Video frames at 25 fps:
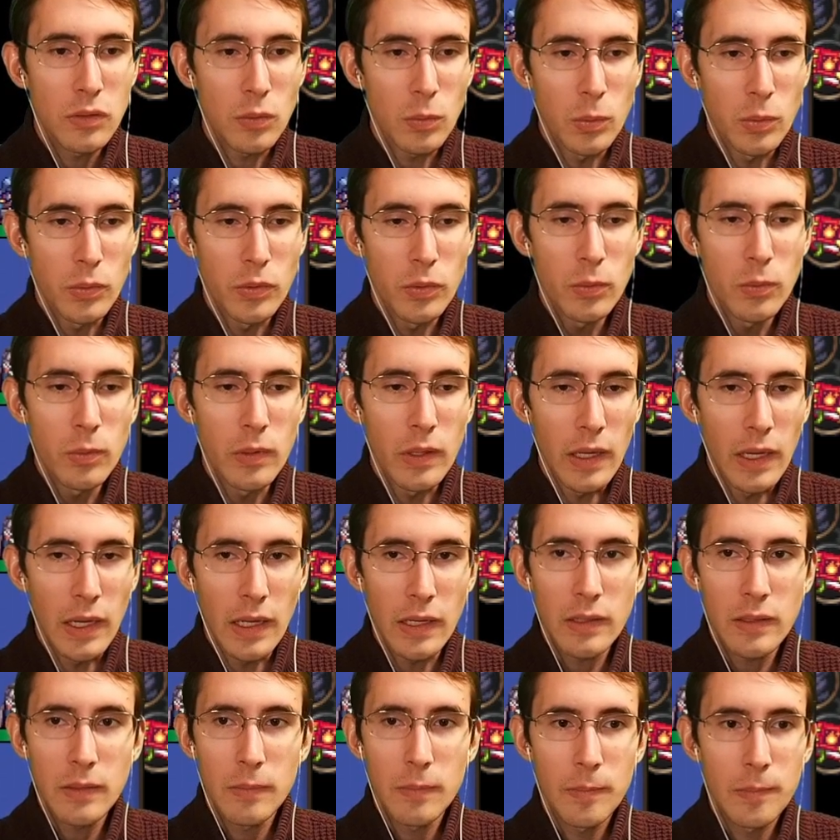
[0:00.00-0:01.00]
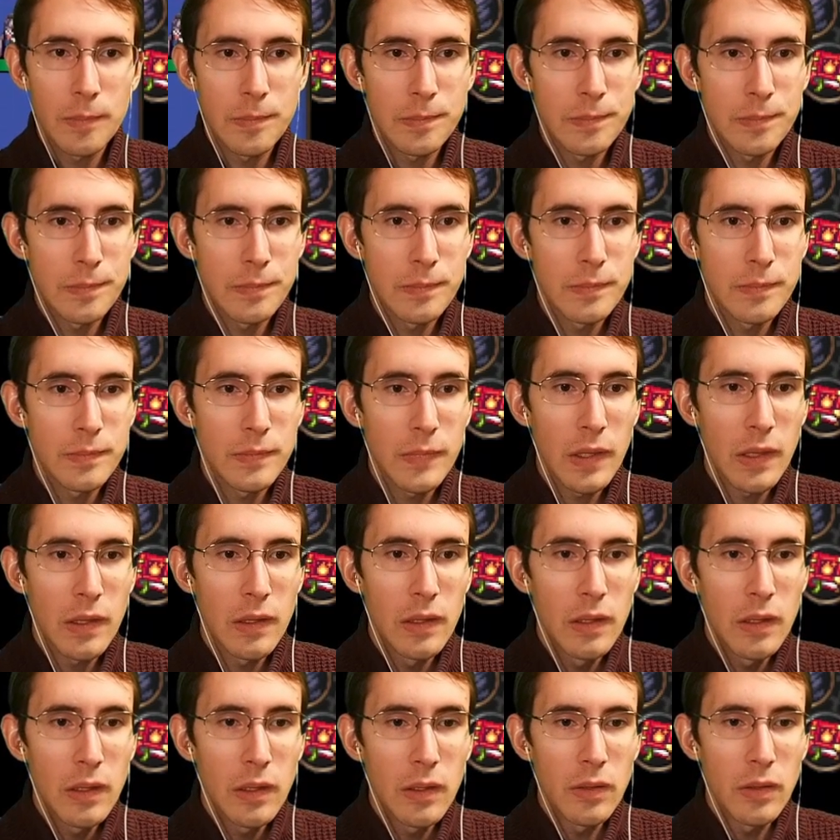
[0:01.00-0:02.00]
So we'll do that.
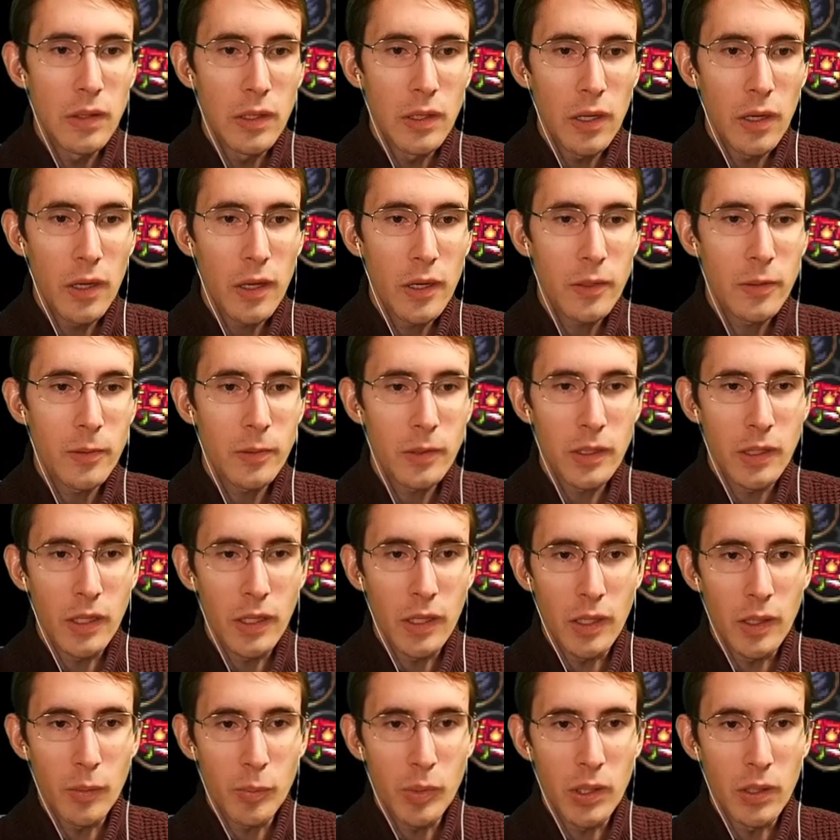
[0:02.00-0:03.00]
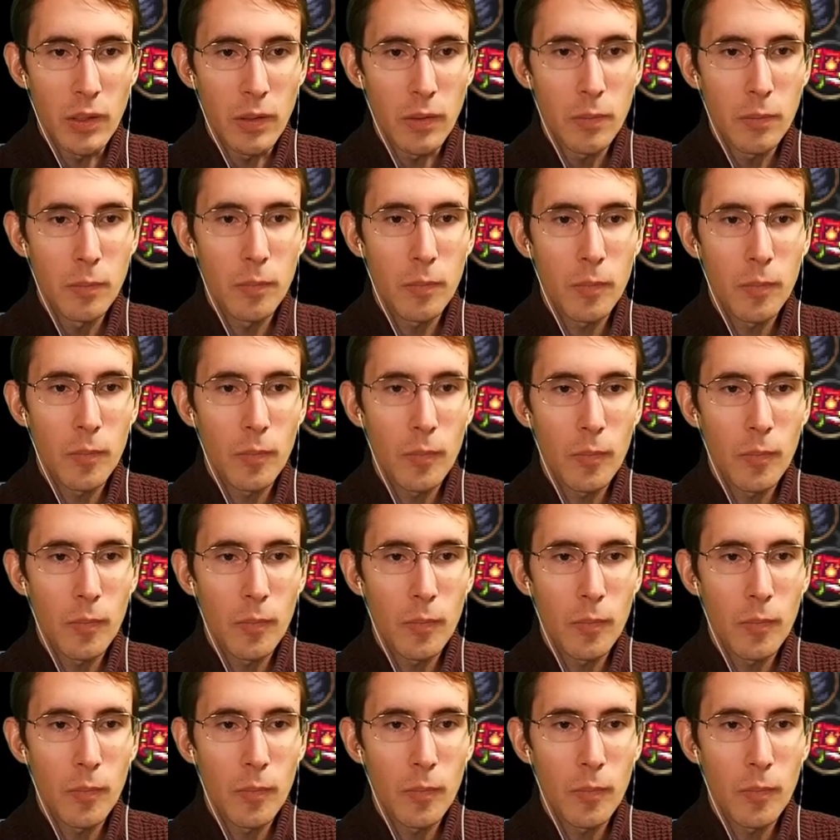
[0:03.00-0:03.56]
And Otto can get up here.